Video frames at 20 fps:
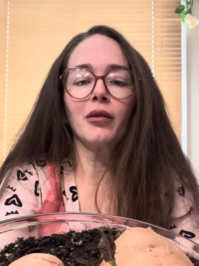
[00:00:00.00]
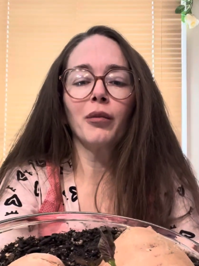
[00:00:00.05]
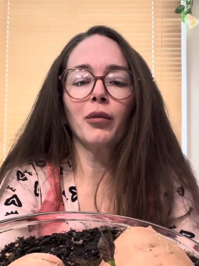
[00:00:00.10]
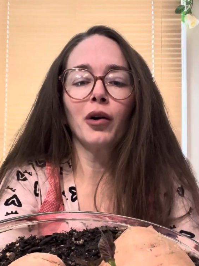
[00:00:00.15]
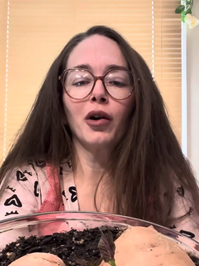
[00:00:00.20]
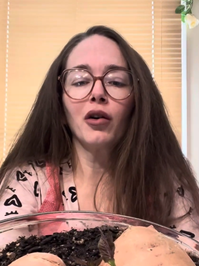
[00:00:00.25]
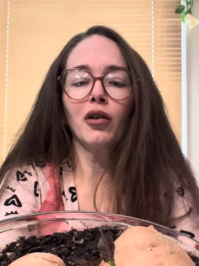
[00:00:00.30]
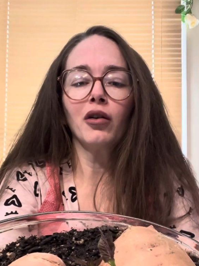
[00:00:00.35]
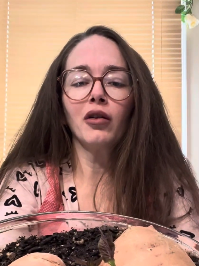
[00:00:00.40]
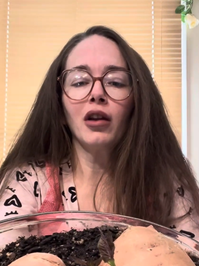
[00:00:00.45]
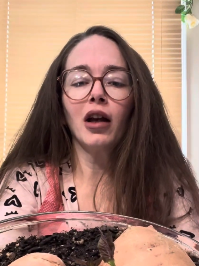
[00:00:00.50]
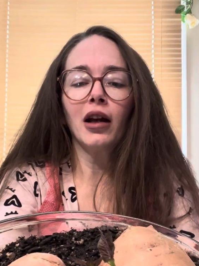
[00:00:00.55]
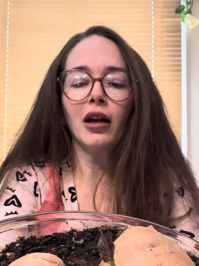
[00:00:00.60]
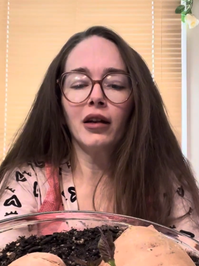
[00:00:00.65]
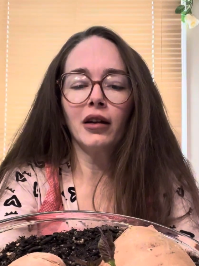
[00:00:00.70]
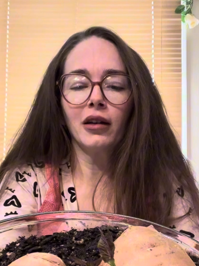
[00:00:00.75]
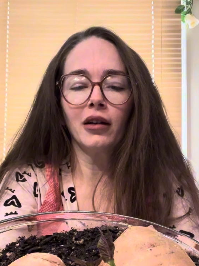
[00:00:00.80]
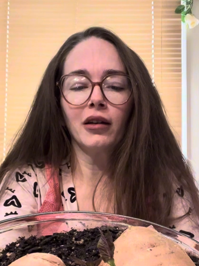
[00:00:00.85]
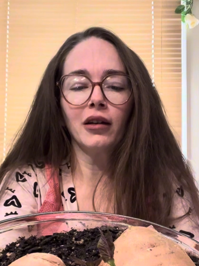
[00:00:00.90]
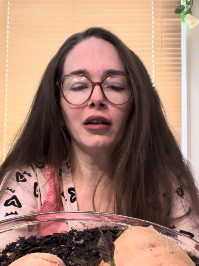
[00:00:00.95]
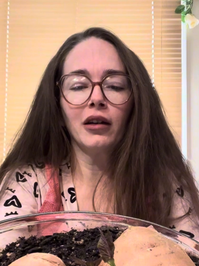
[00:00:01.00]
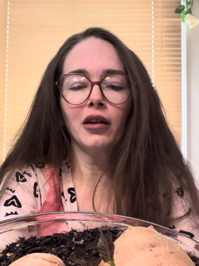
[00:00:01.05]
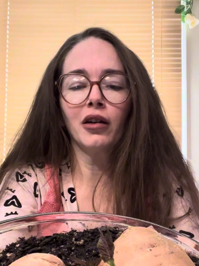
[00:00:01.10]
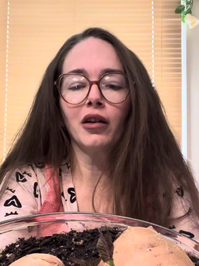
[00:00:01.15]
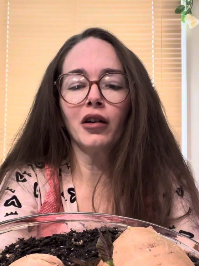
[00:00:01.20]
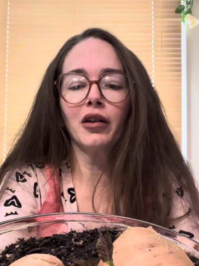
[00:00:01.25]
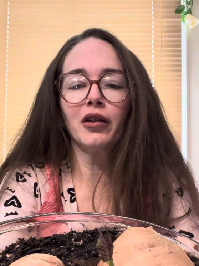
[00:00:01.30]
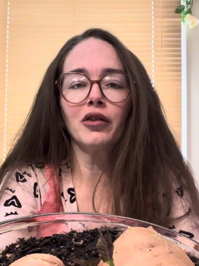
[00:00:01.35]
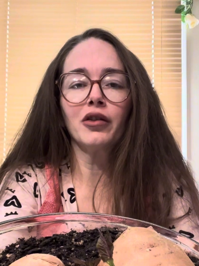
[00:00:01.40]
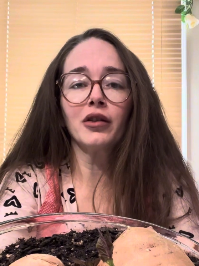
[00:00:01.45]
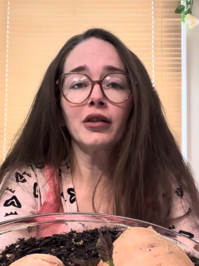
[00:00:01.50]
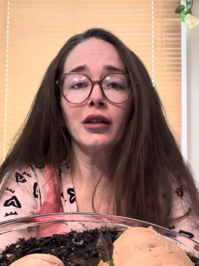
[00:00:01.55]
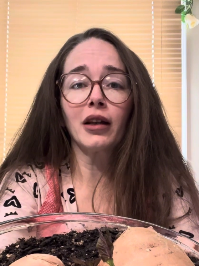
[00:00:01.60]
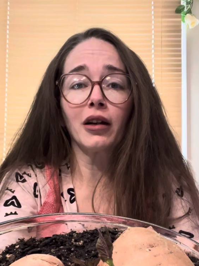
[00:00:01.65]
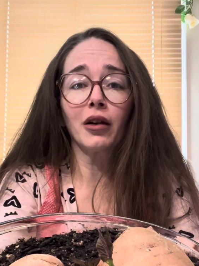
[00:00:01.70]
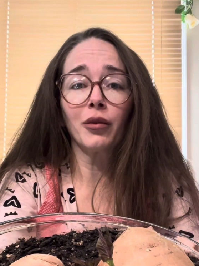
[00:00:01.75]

perlite in here and just like a